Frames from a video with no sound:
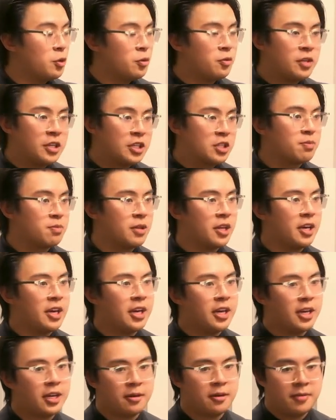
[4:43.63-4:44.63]
you finish
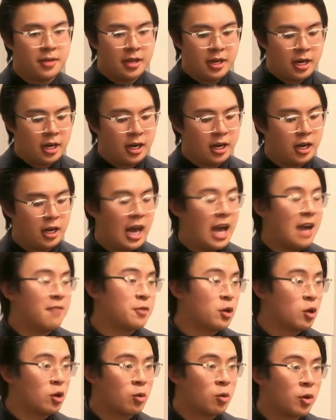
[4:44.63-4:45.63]
playing,
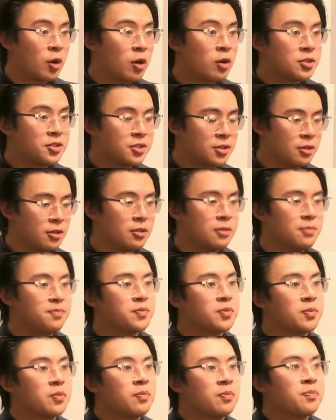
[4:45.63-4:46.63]
after a
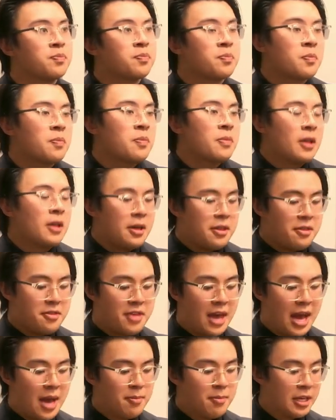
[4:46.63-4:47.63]
rehearsal,
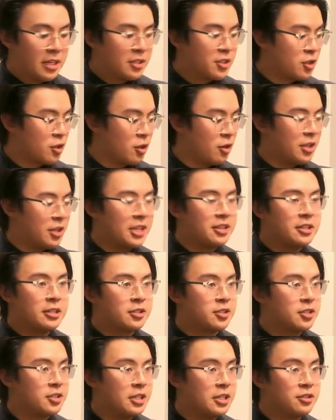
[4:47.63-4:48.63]
that makes sure
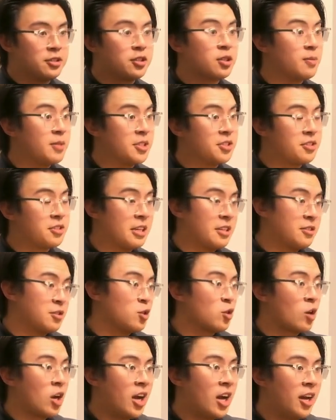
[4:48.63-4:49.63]
that this instrument
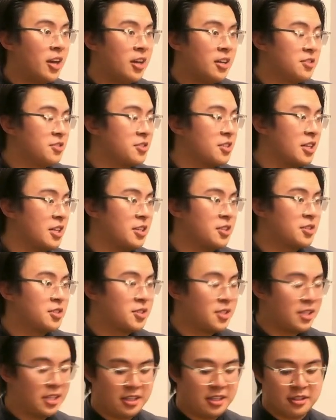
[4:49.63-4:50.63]
stays dry and
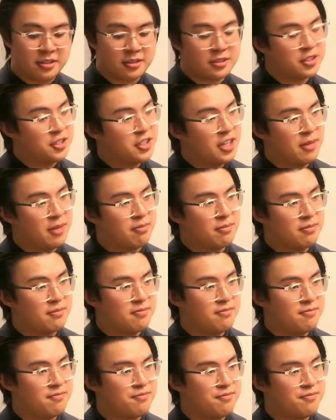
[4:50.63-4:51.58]
stays in good shape.